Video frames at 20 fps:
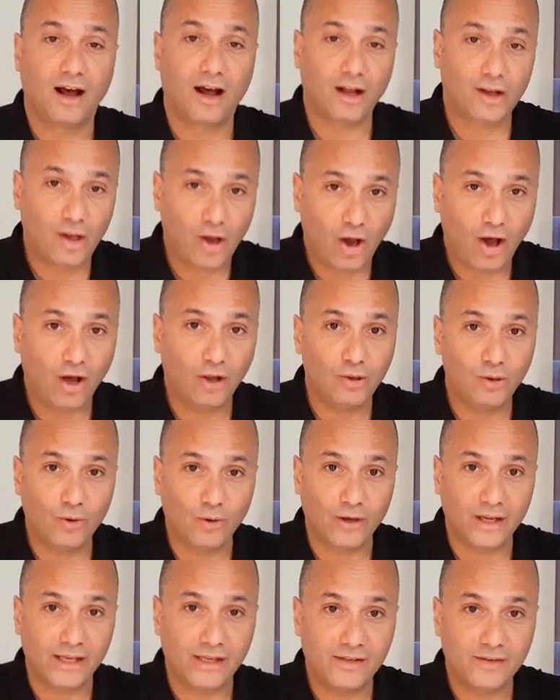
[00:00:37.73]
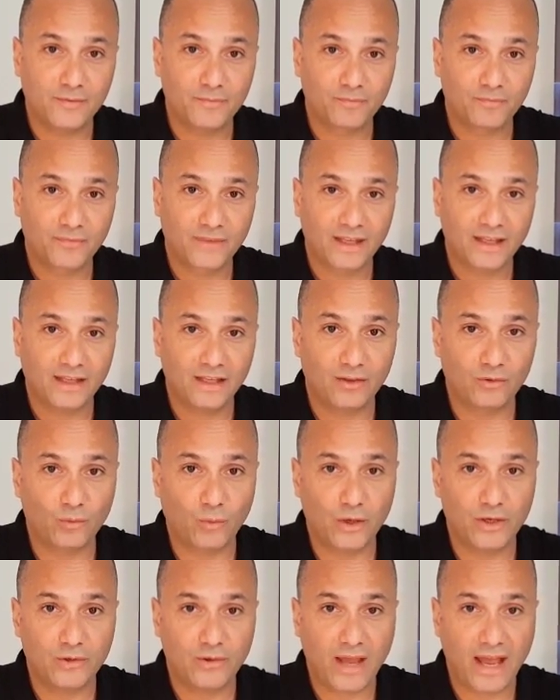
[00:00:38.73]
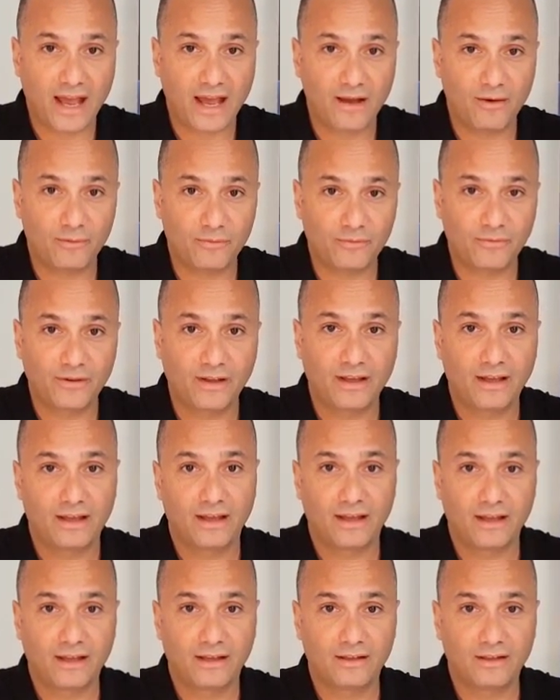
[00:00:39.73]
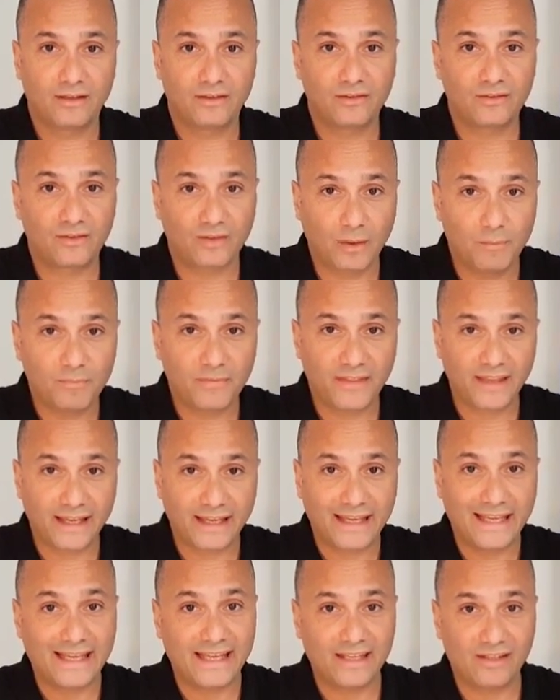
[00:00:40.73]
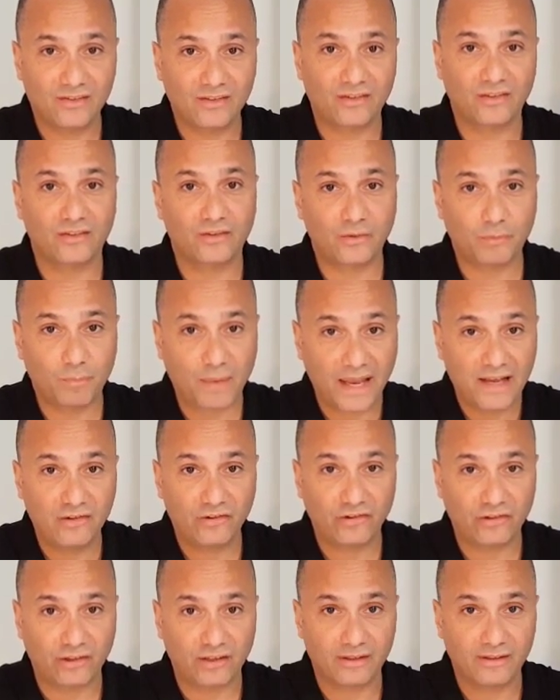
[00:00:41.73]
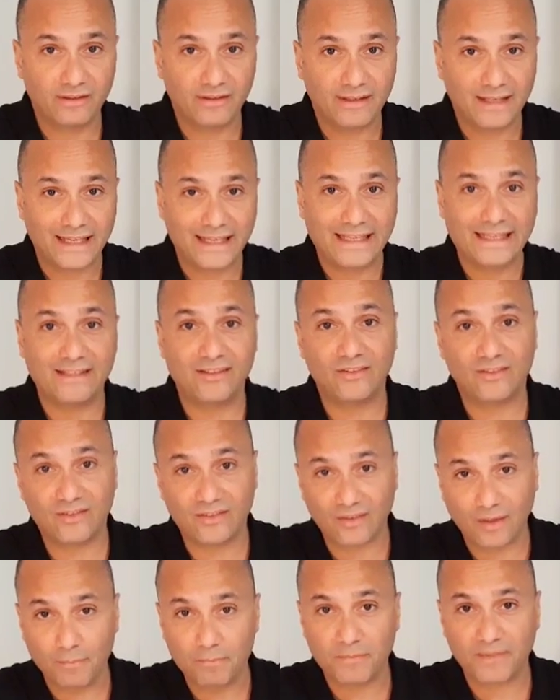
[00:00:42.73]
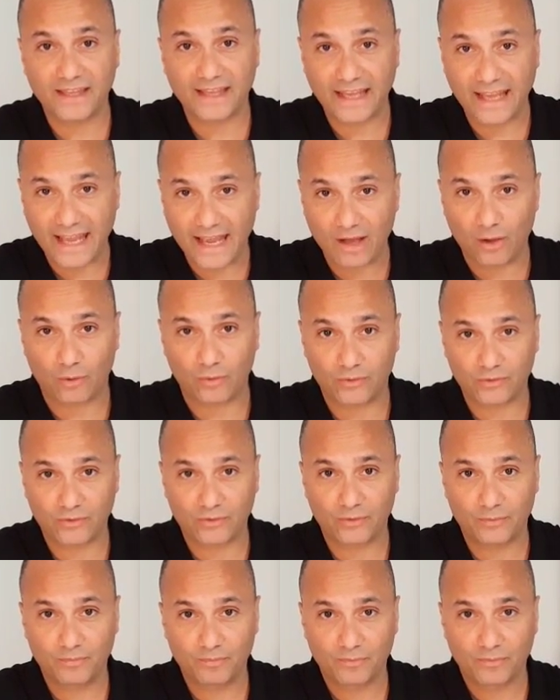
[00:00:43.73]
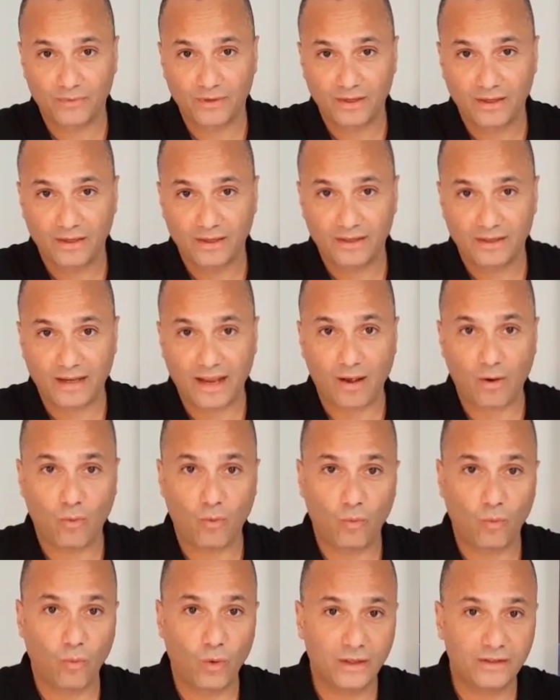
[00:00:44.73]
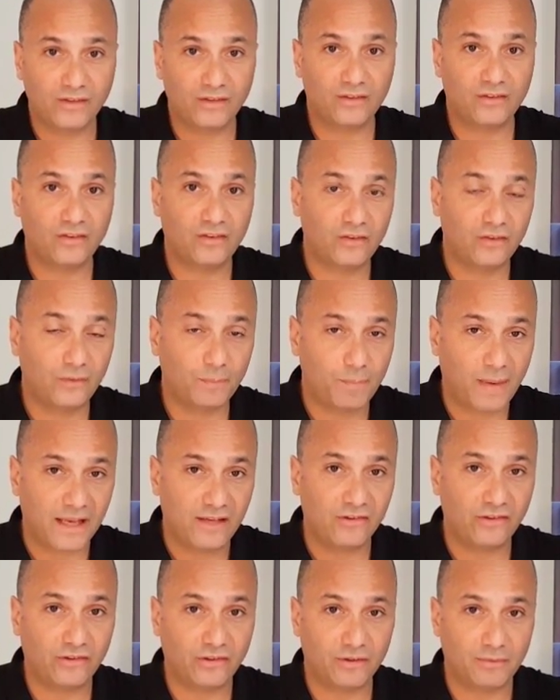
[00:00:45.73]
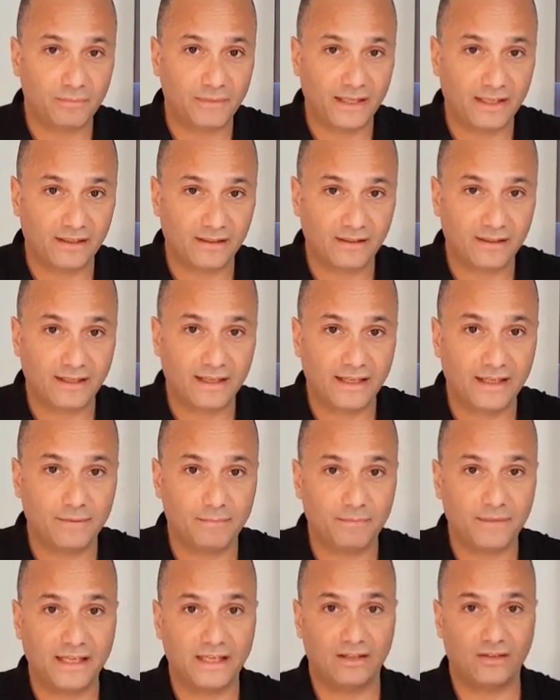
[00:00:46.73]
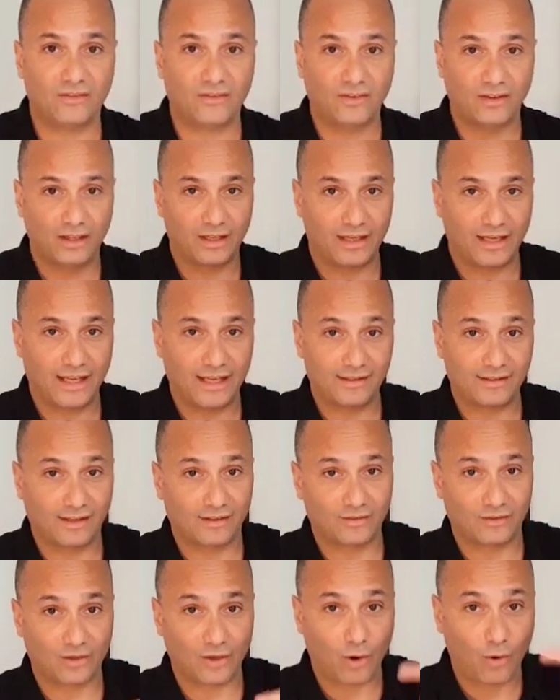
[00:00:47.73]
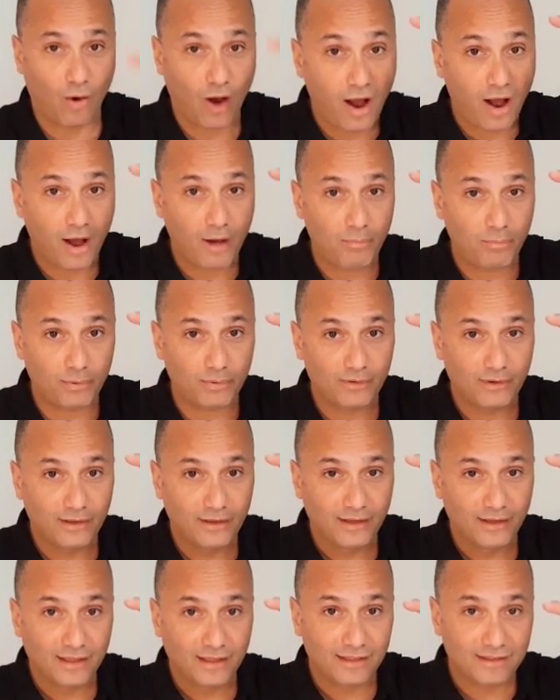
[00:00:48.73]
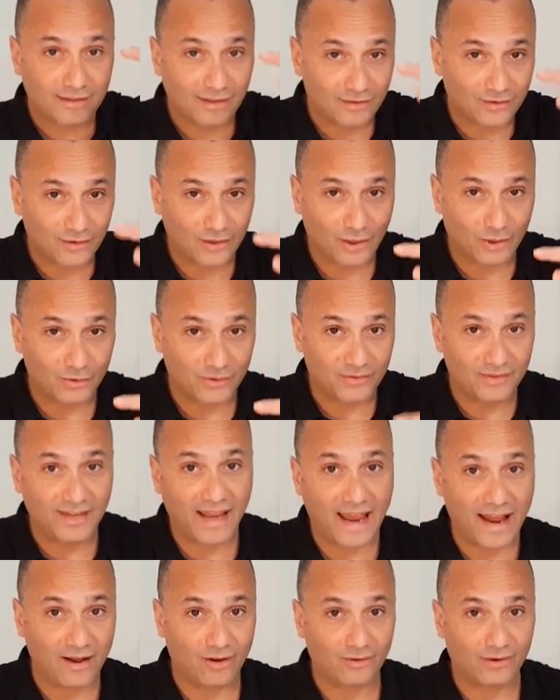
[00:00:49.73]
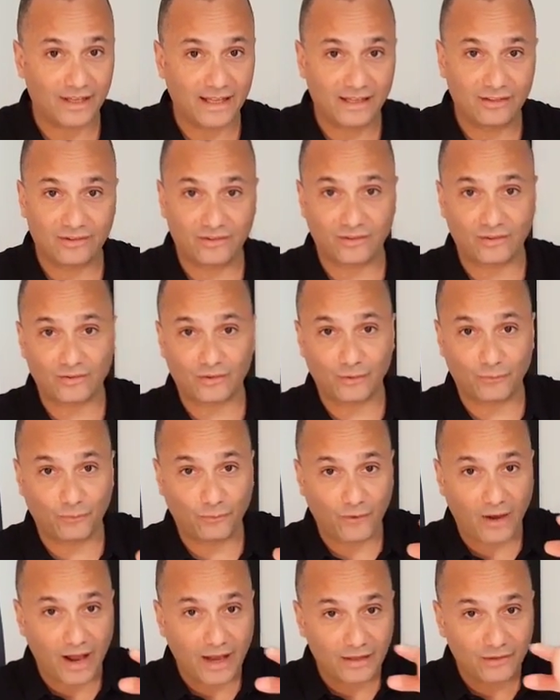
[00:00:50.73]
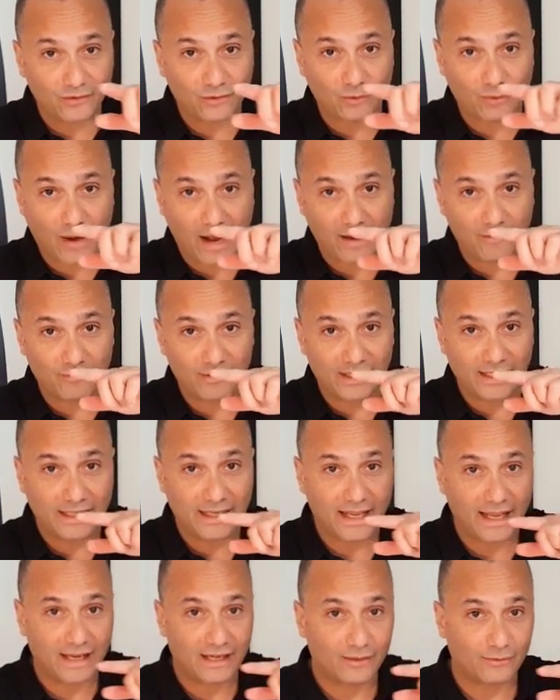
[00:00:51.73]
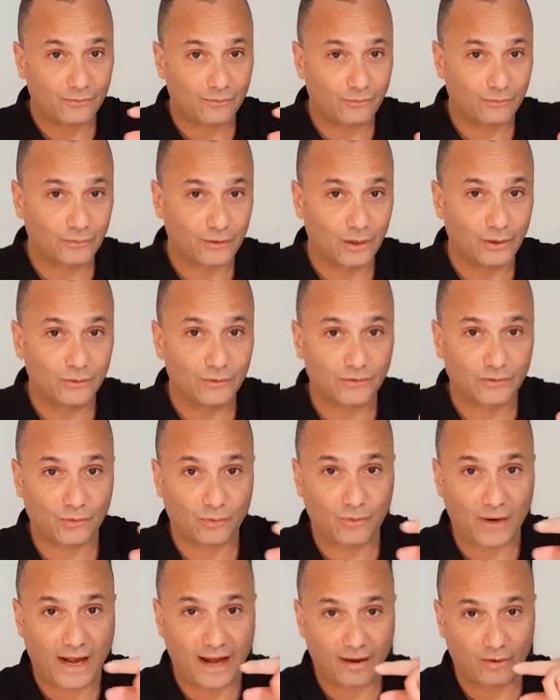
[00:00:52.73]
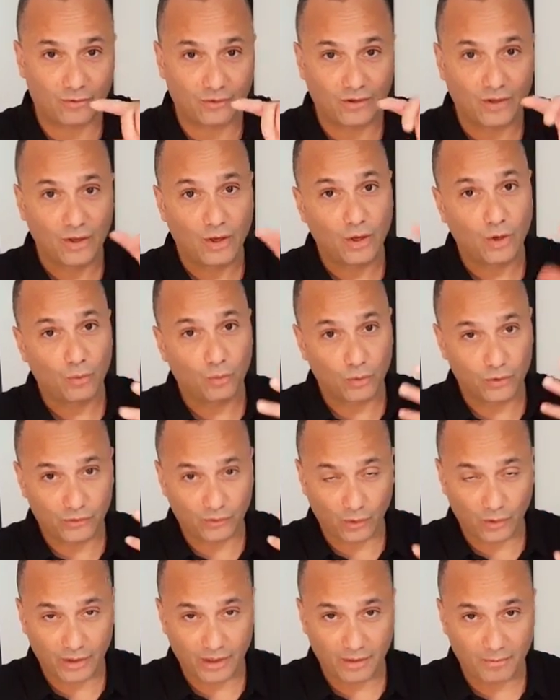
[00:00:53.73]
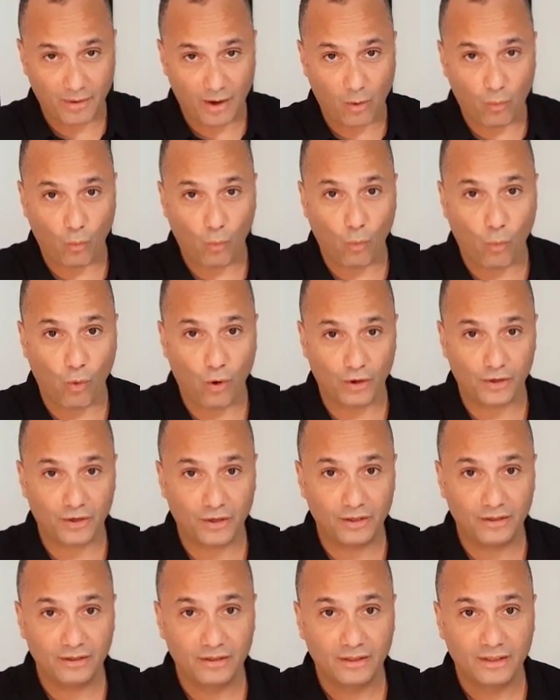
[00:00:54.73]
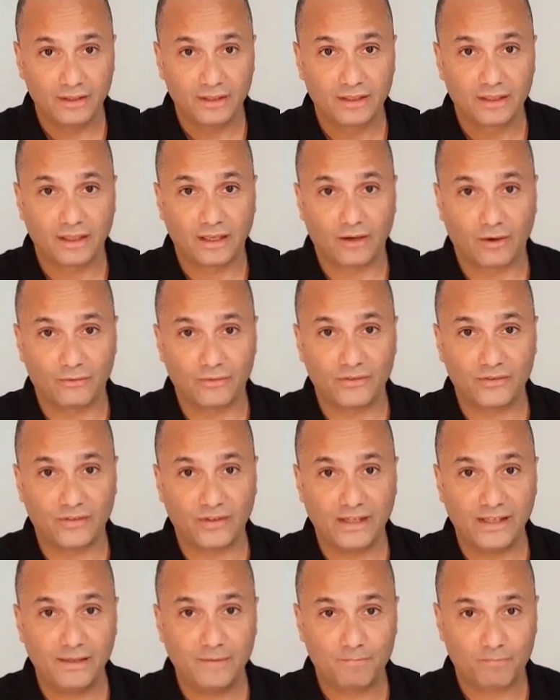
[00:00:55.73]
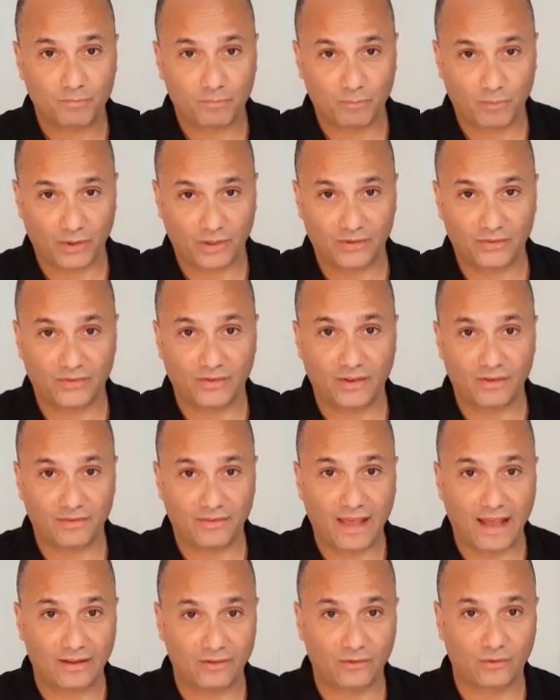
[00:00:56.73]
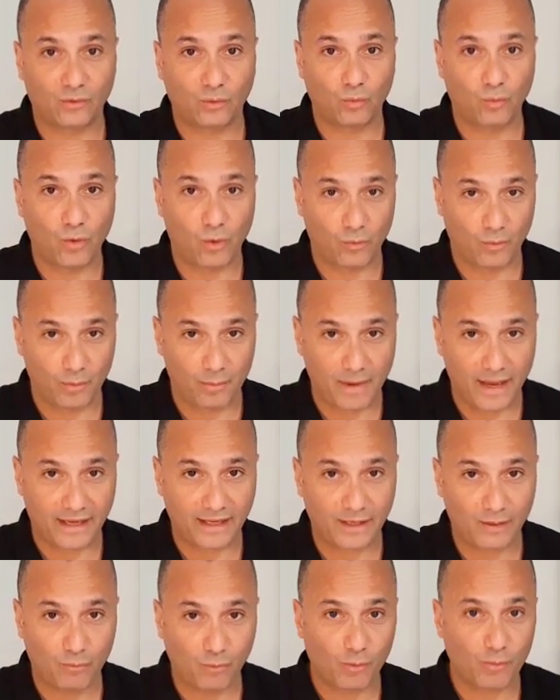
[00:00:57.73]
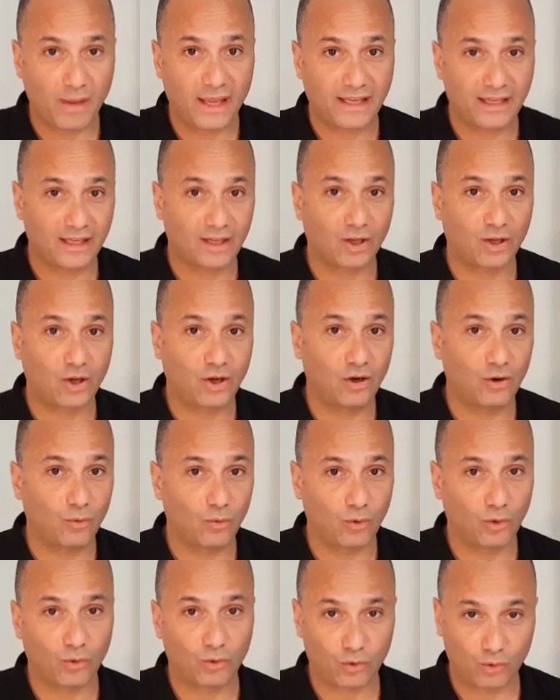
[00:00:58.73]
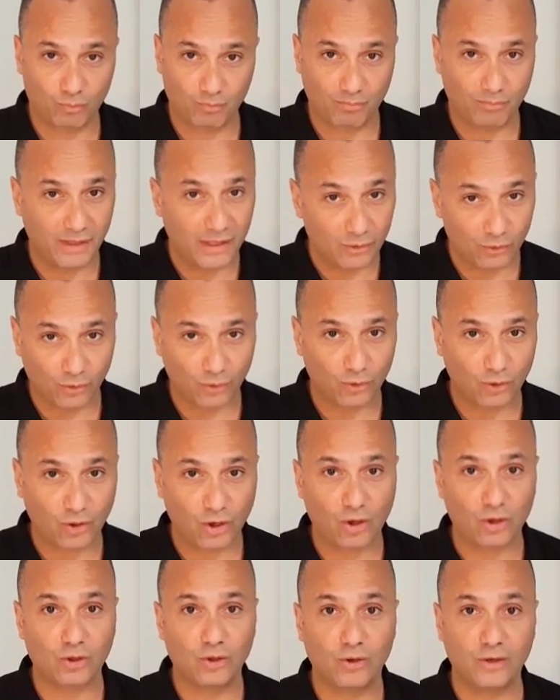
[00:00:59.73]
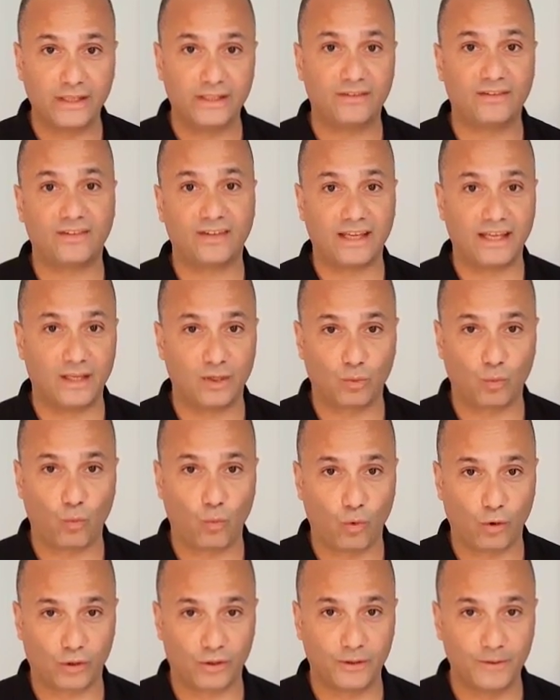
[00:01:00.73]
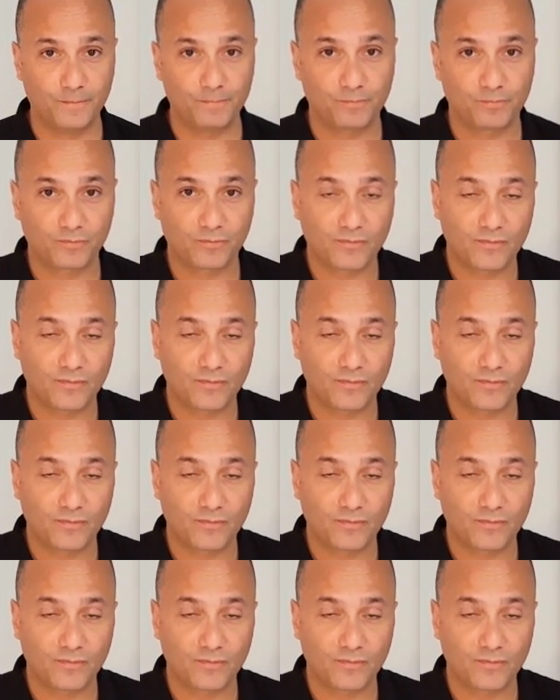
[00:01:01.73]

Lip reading: A colloid is when you have something in suspension in something else. Now, what does suspension mean? It means that it doesn't go up, it doesn't go down. It just defies gravity and it floats around. We're talking about water, obviously, because that's what we're making. We're making mineral colloids in water.